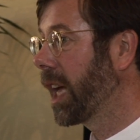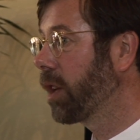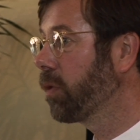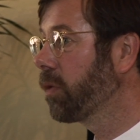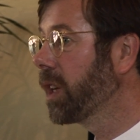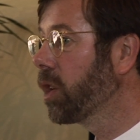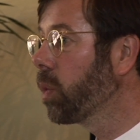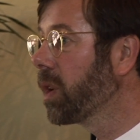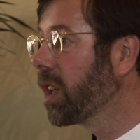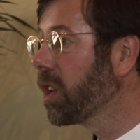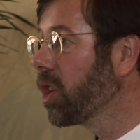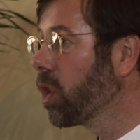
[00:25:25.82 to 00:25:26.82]
and feel
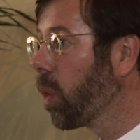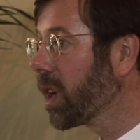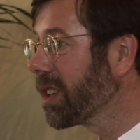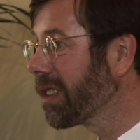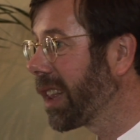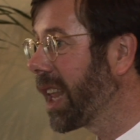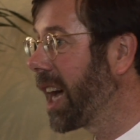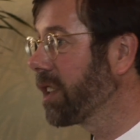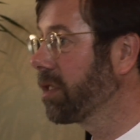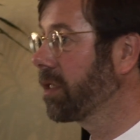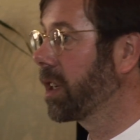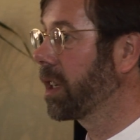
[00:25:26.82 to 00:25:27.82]
within you what is
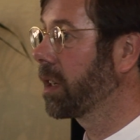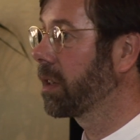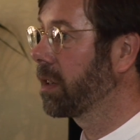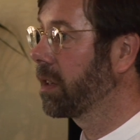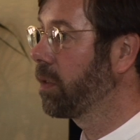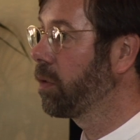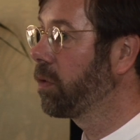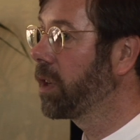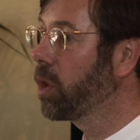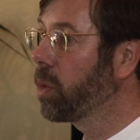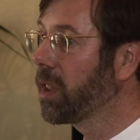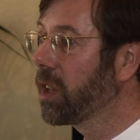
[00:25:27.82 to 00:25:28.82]
lasting,
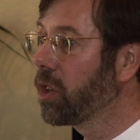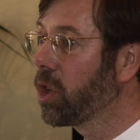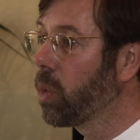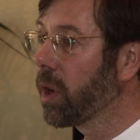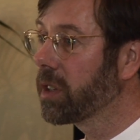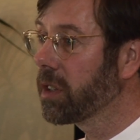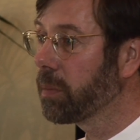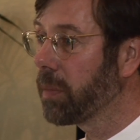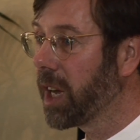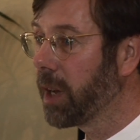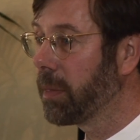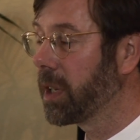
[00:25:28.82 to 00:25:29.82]
feel within you what is
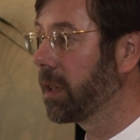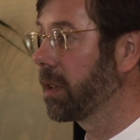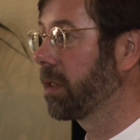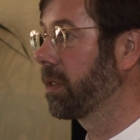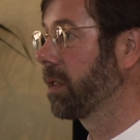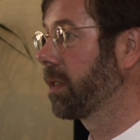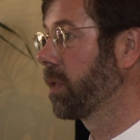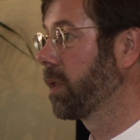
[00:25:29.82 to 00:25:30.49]
permanent.